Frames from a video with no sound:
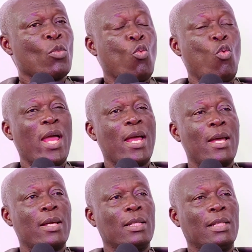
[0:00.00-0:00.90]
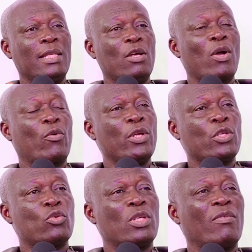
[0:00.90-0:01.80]
where they were going
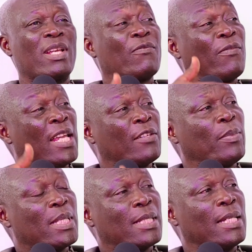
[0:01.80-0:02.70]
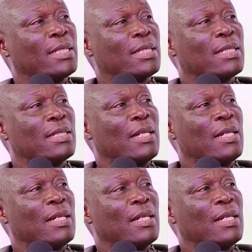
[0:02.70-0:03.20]
to give us 5%